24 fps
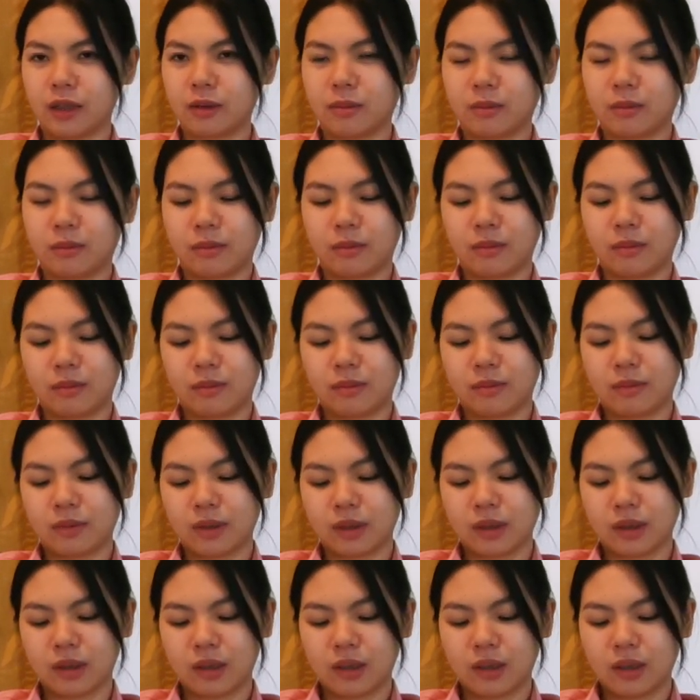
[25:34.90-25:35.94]
Oh, right,
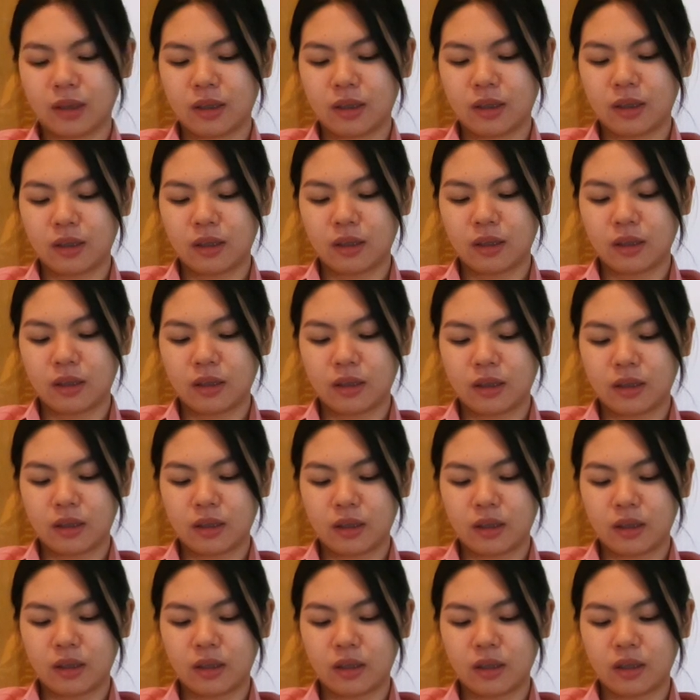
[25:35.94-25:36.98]
the R.
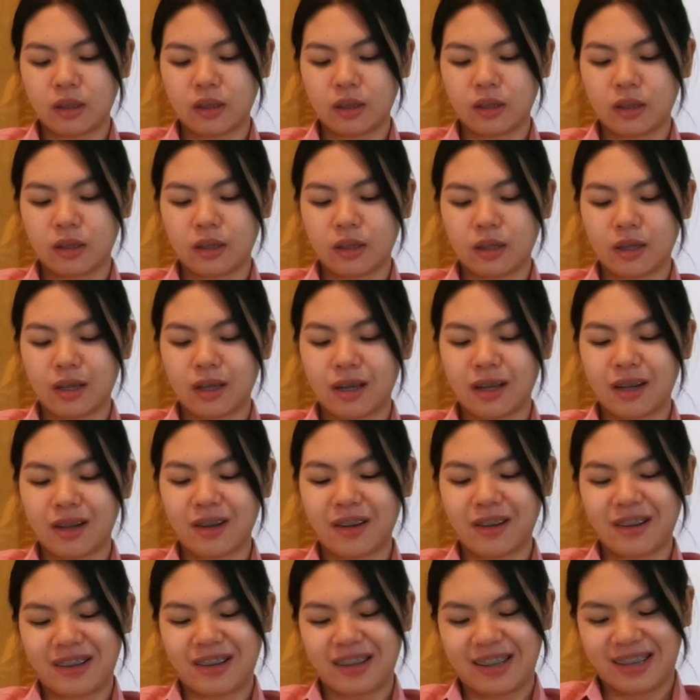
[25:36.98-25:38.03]
Oops.
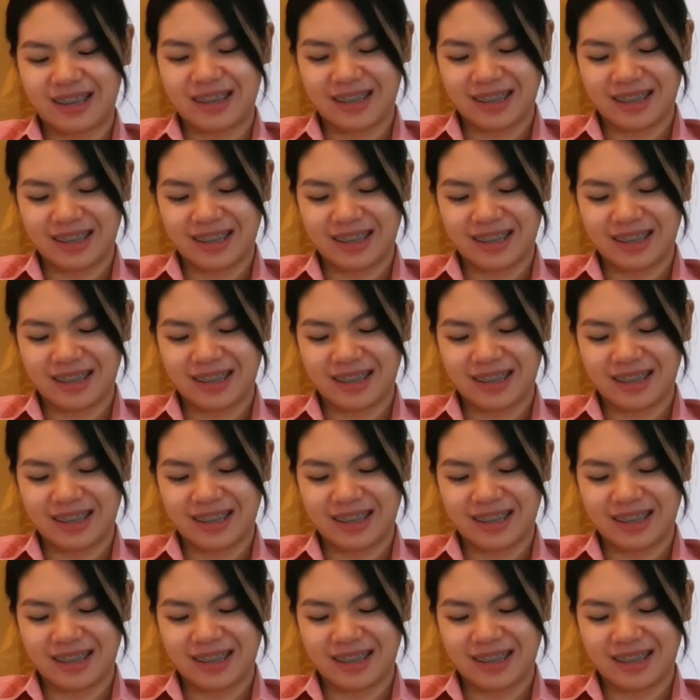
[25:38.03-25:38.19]
Right, the R.